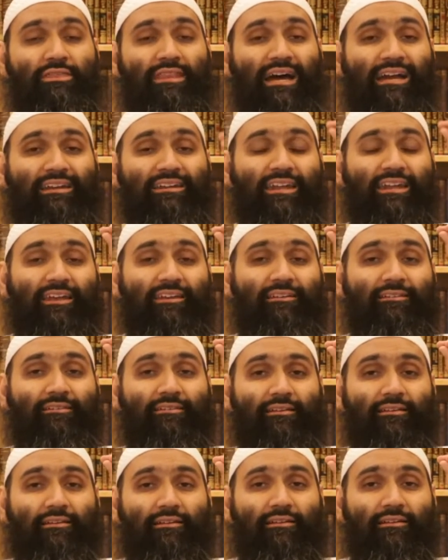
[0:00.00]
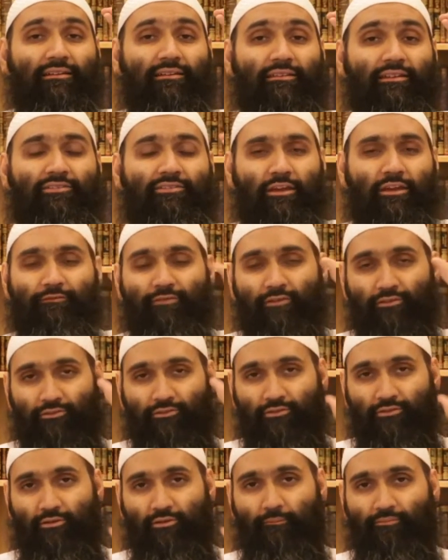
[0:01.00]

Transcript: that is the safest.